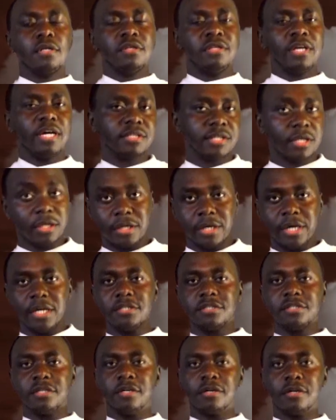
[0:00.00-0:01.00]
there's a
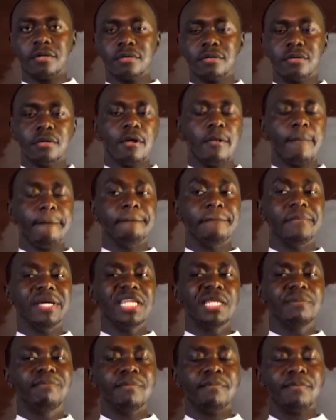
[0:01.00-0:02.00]
case here.
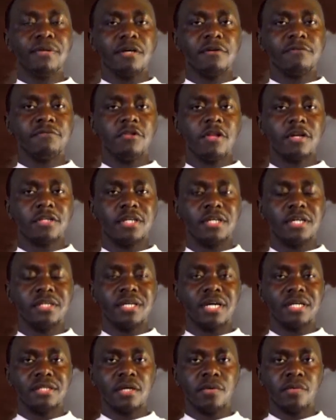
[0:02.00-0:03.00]
Many people are flocking in
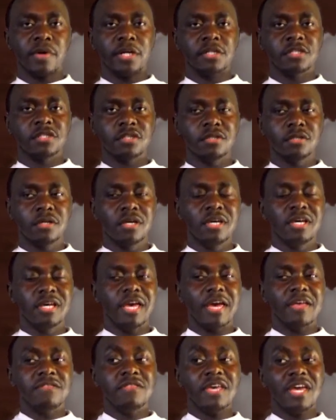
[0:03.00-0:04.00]
that direction,
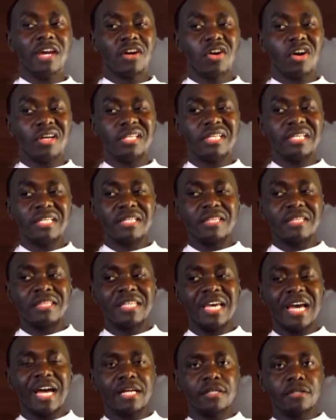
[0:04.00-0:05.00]
and they're calling
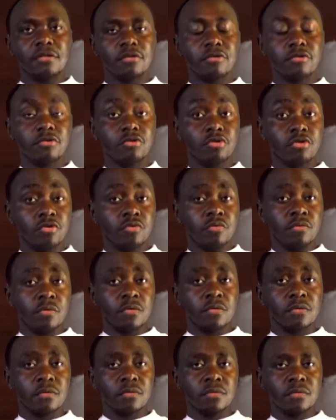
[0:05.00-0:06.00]
that
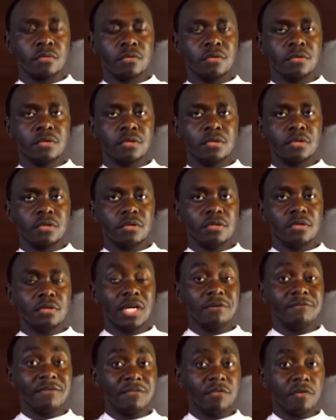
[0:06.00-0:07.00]
truth.
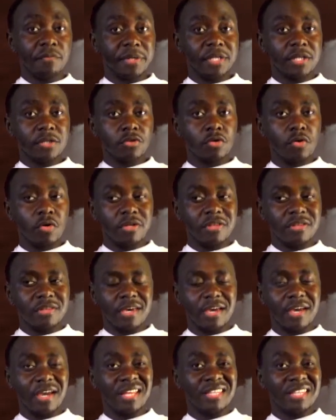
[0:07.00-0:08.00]
If everybody's going
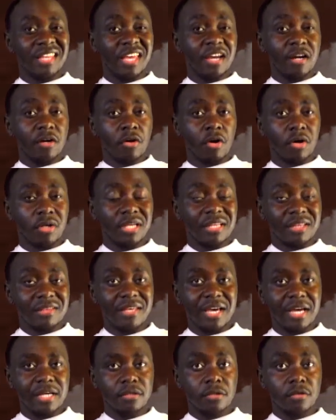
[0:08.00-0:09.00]
there and they are calling
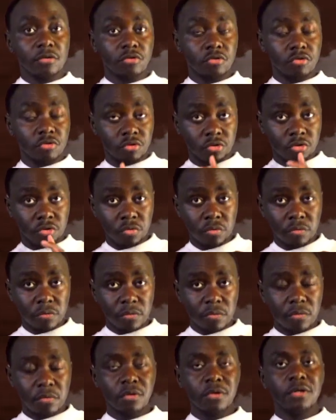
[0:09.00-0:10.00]
that
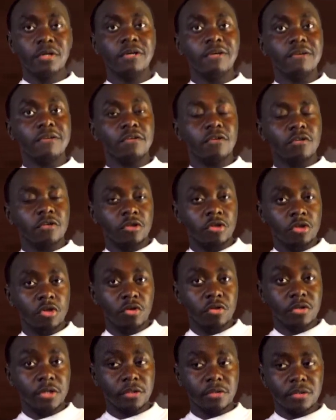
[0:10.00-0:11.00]
truth,
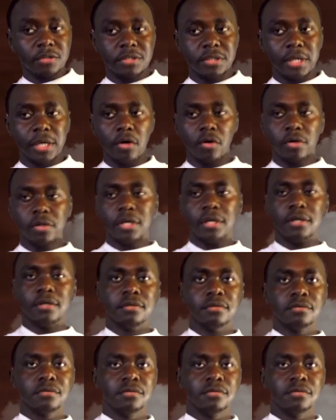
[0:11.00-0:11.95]
you need to say, okay,